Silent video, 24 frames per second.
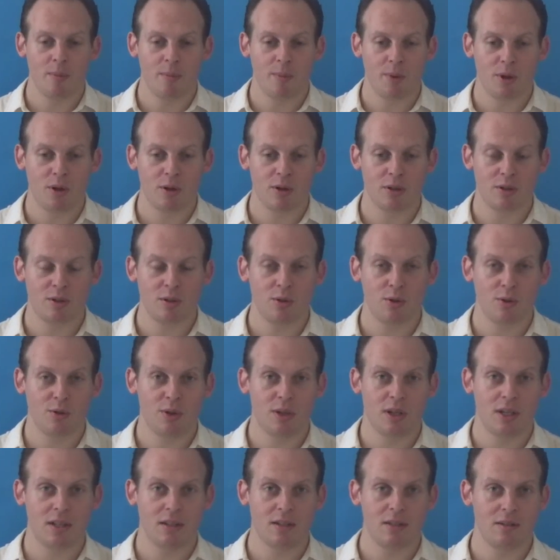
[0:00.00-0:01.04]
because you
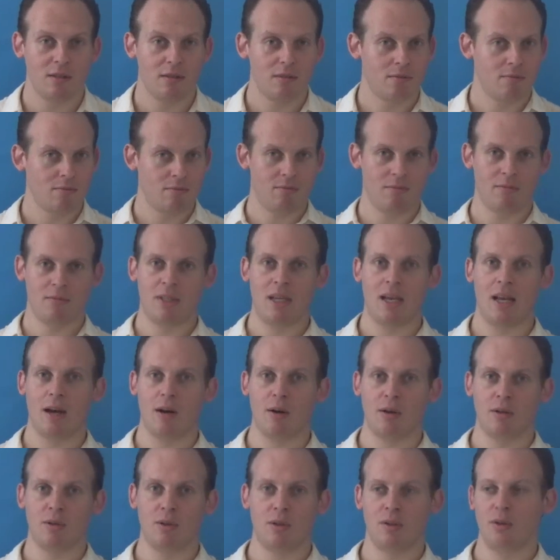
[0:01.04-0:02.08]
can say
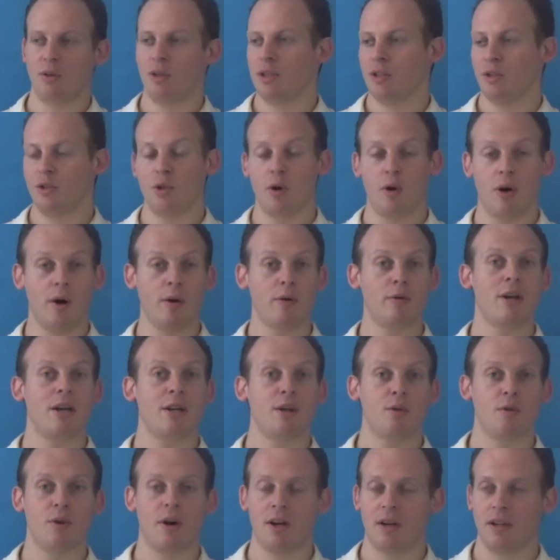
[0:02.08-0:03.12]
how you can show how
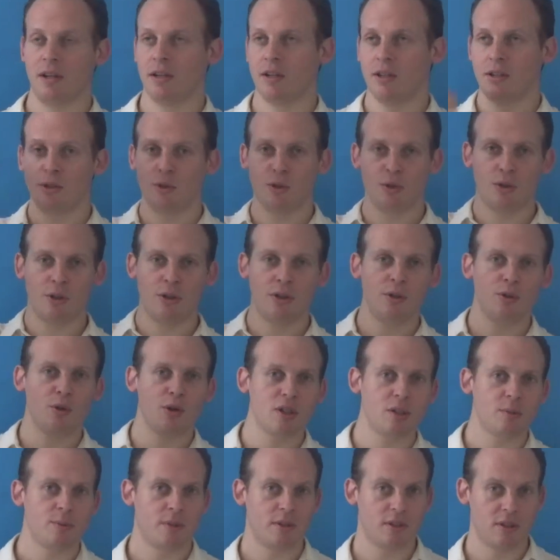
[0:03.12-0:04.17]
great you are. Here's your
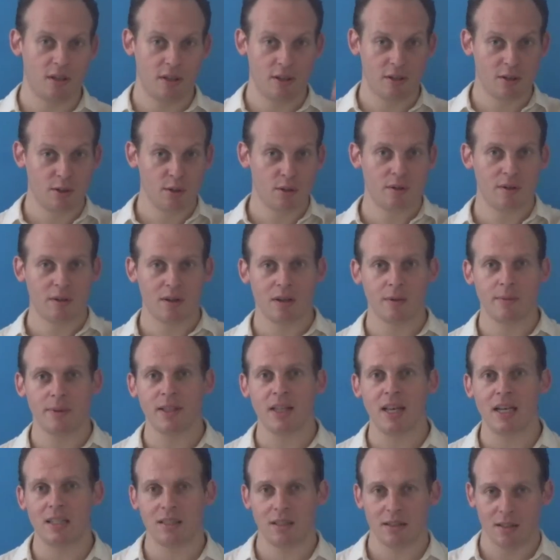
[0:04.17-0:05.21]
endorsement. Here are your
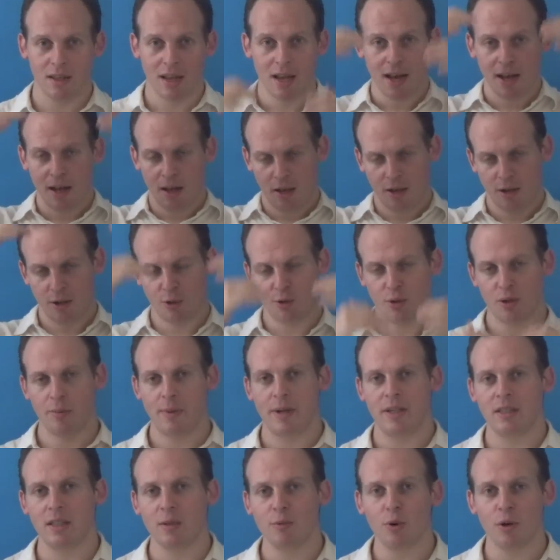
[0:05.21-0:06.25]
recommendations. Here's your
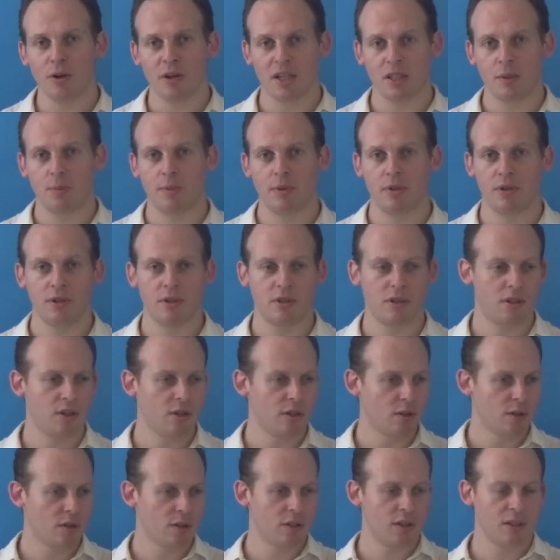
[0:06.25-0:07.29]
amazing work experience.
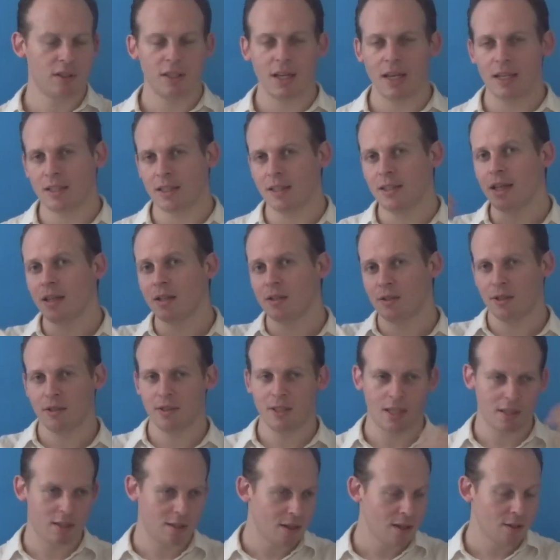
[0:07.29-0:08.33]
Here's the success, another
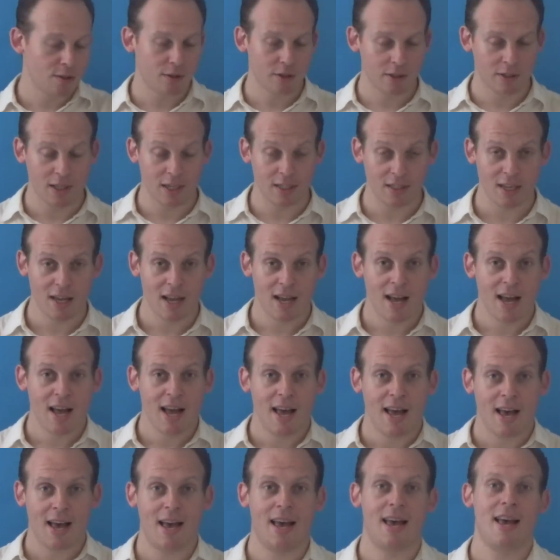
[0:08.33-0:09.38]
success, another success,
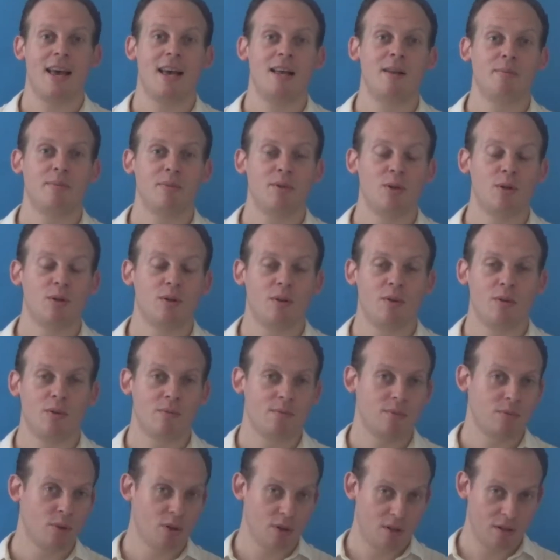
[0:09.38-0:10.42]
and
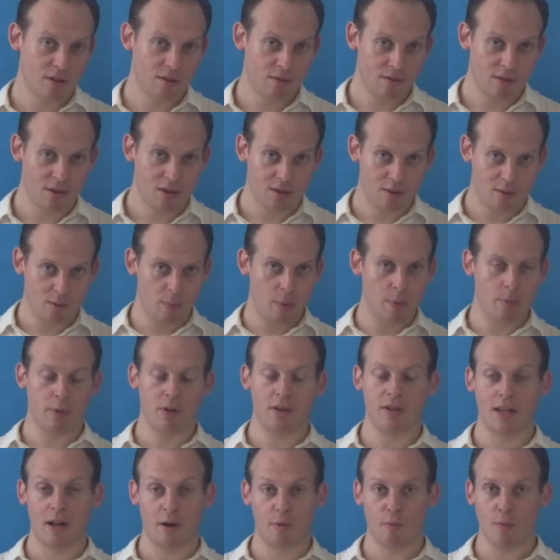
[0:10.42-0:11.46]
so people
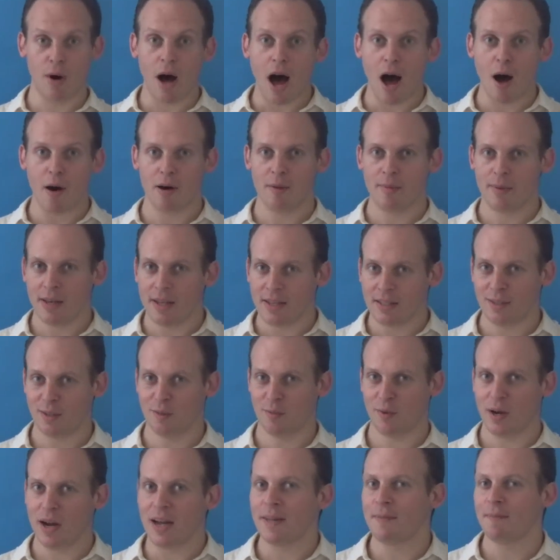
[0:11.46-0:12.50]
are like, wow,
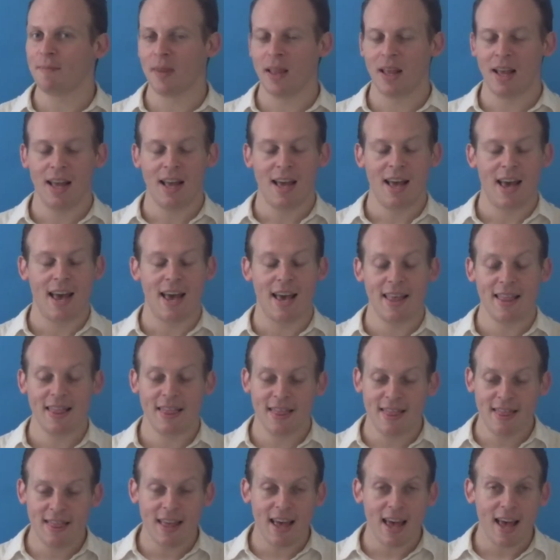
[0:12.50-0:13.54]
amazing, right?
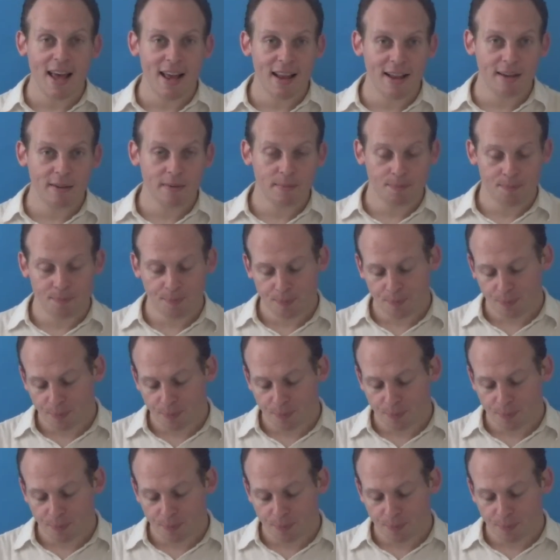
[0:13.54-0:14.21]
And then